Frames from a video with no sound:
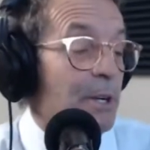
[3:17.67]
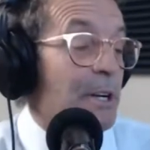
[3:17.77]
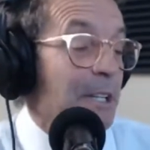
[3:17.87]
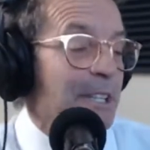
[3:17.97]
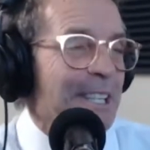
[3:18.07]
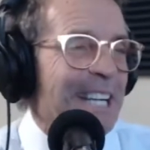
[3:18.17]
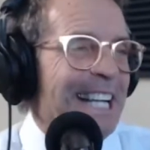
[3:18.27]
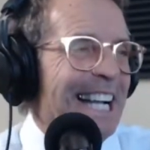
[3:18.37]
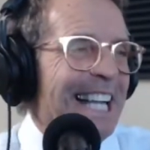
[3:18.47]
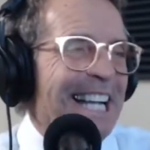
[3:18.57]
on. The whole
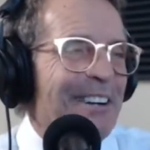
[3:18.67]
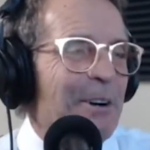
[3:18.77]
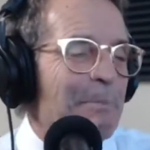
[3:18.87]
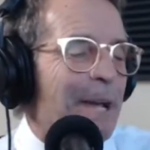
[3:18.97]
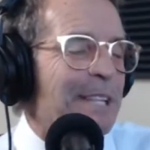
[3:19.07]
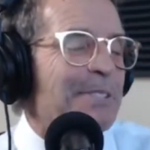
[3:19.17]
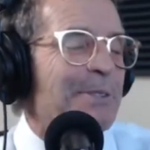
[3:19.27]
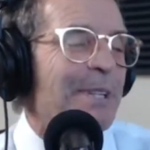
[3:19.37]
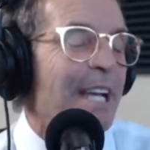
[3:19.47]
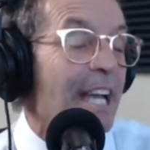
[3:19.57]
backstory. whole, whole
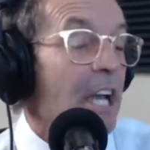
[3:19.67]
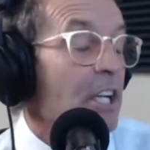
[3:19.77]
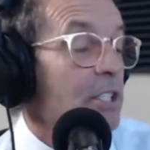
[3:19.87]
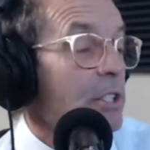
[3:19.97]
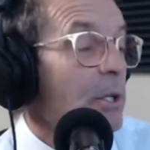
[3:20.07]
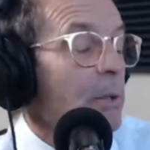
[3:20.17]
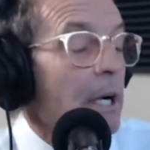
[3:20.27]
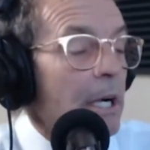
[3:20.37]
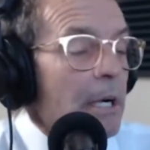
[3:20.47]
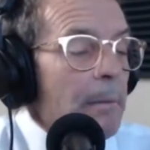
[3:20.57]
backstory. backstory. So,
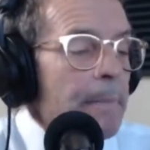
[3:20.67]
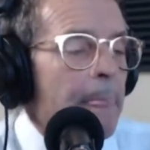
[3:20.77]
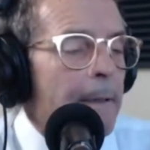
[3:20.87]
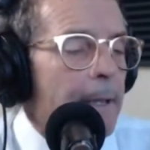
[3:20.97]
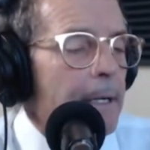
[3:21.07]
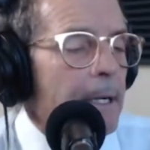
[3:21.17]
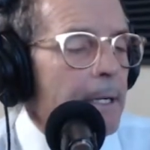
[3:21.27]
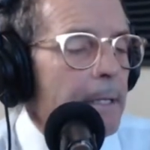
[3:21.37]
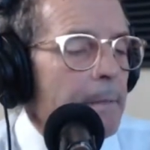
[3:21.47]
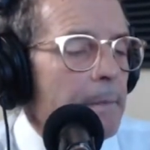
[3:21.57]
um,
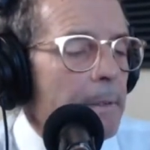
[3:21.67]
uh,